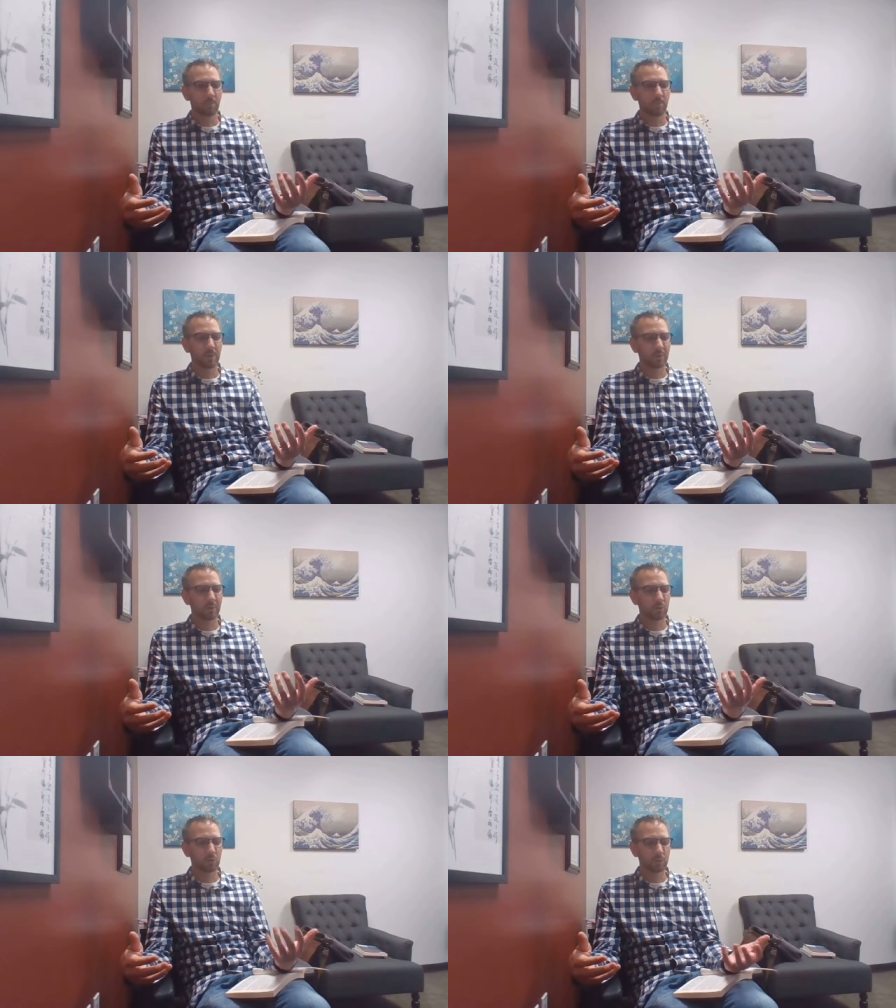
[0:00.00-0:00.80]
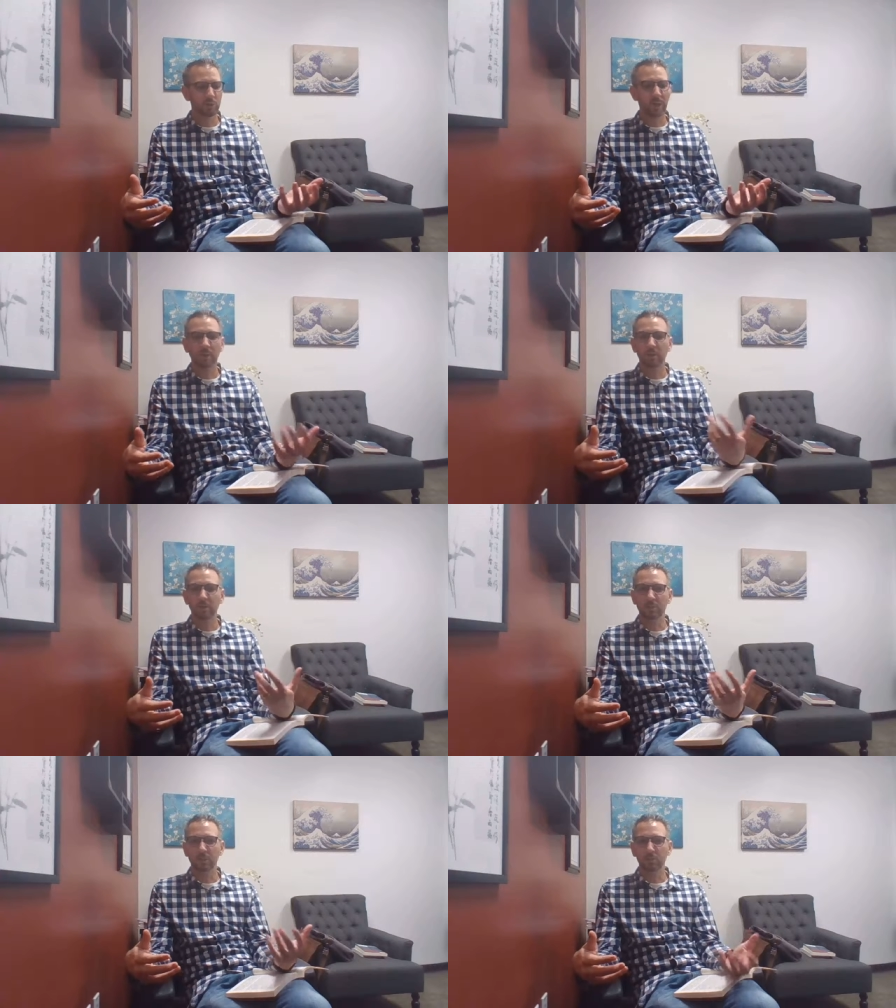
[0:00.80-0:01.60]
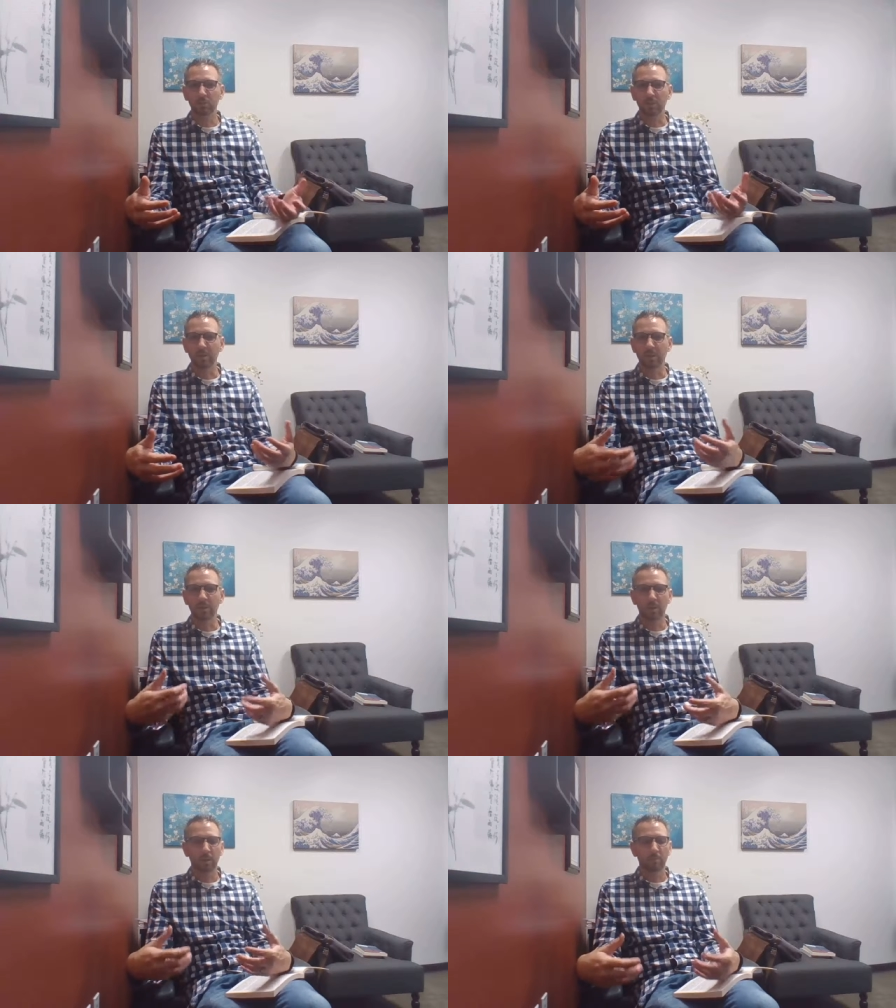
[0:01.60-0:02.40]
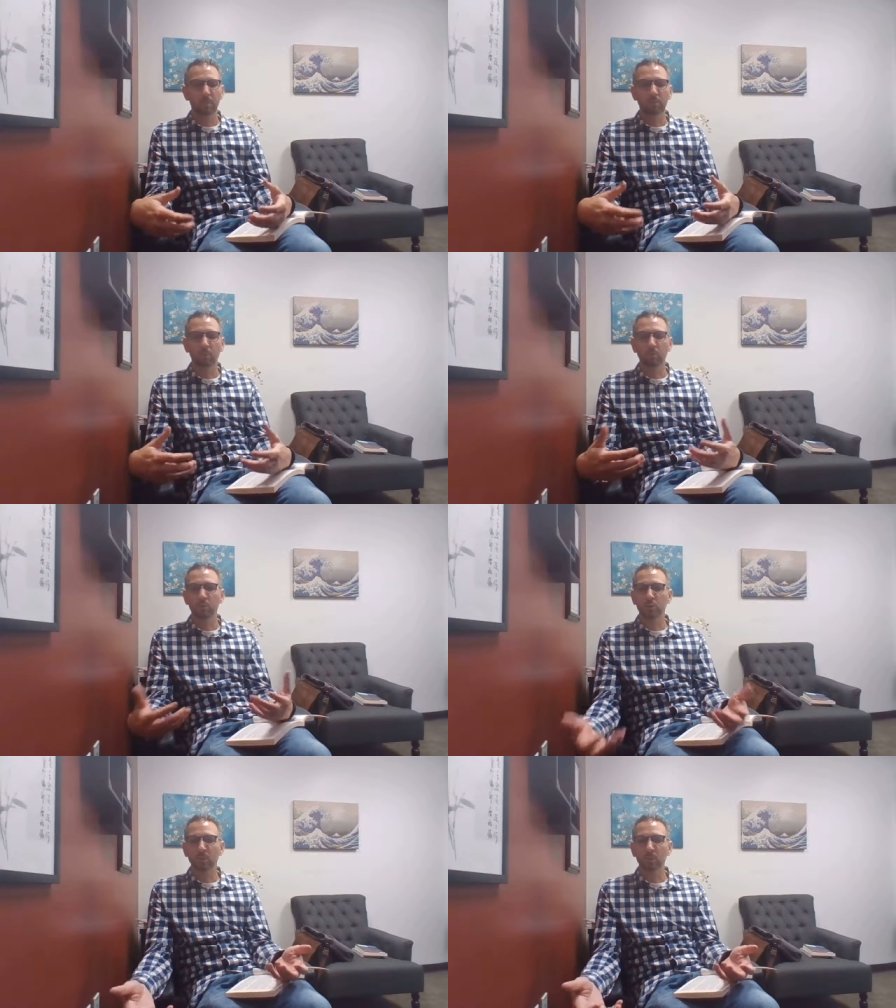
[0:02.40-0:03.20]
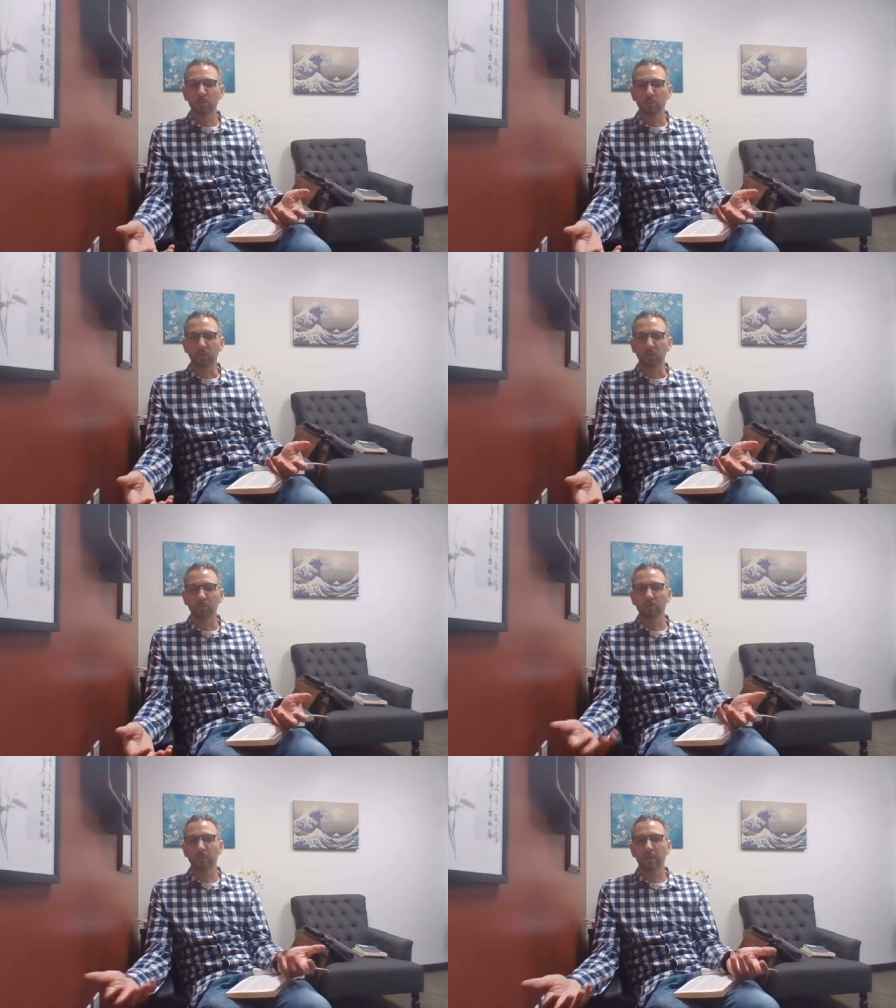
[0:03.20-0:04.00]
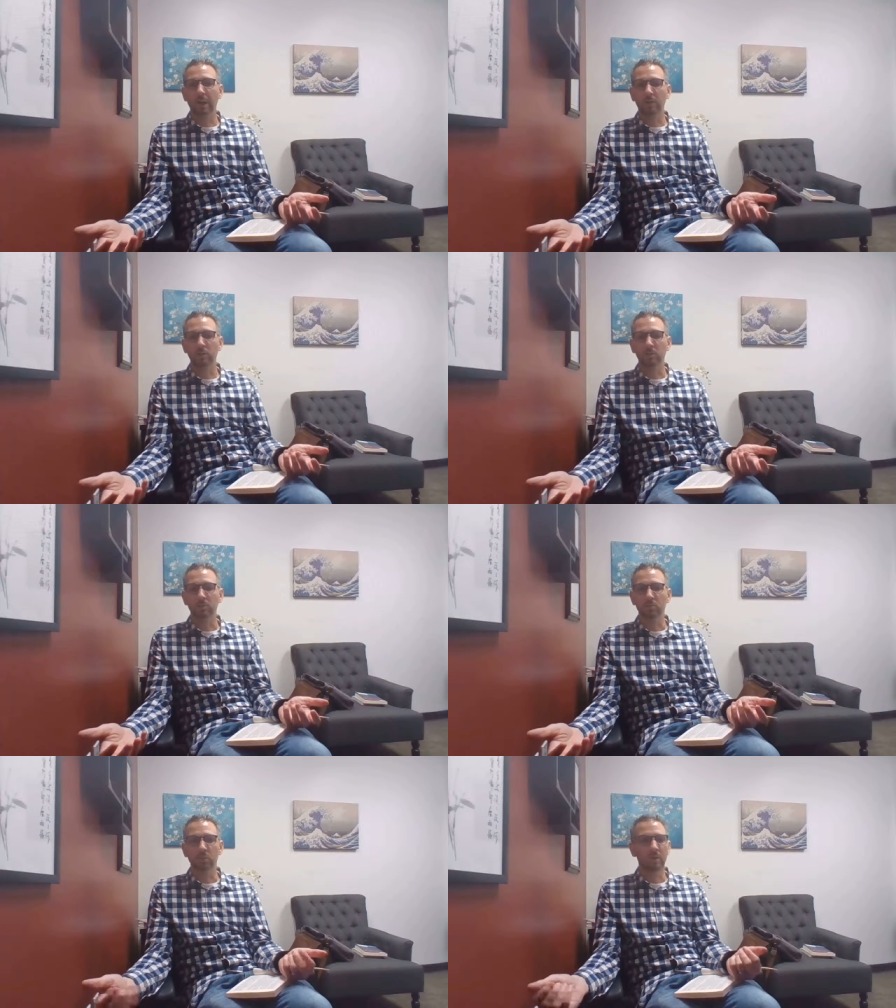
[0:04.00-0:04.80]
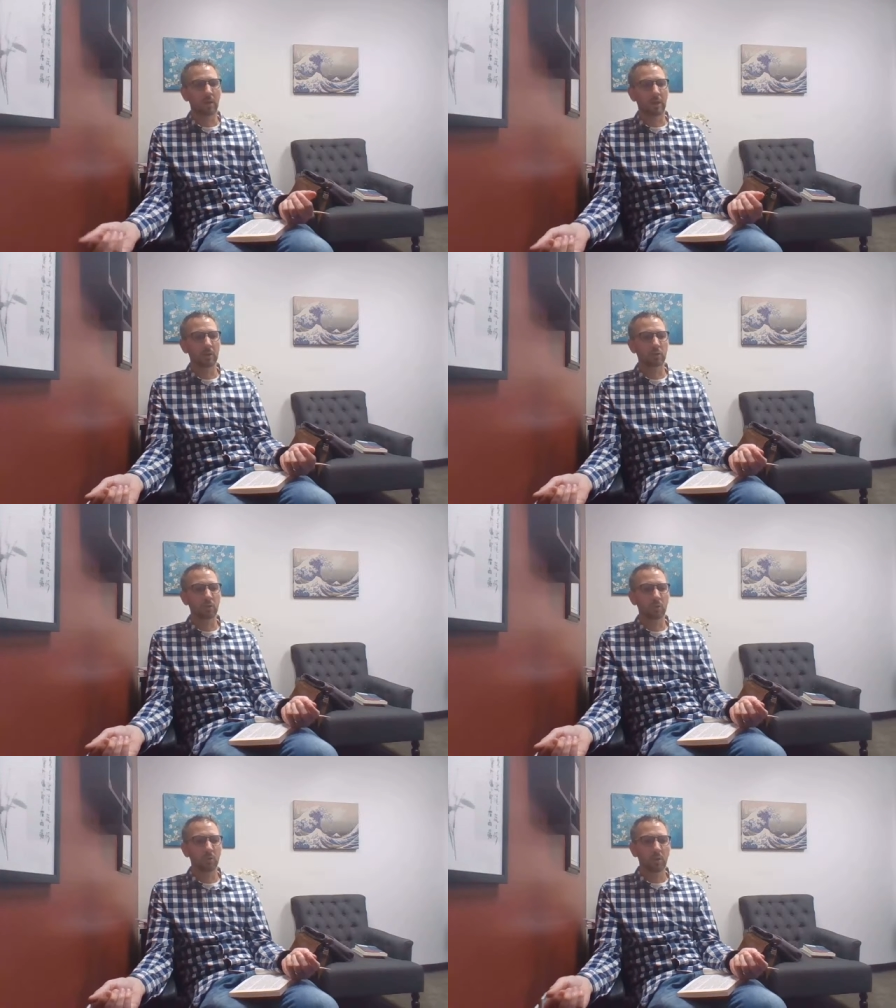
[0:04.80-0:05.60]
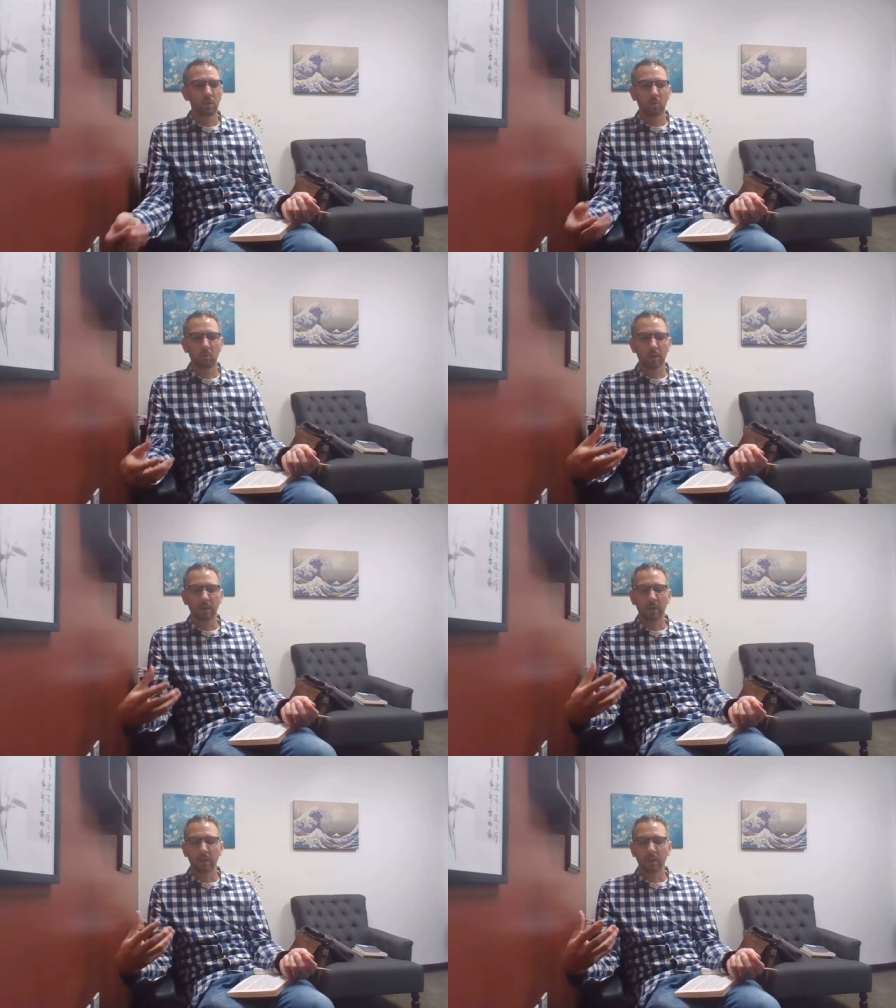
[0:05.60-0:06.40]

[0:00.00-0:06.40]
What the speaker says: because Christianity teaches me that people are responsible for their actions. And so when I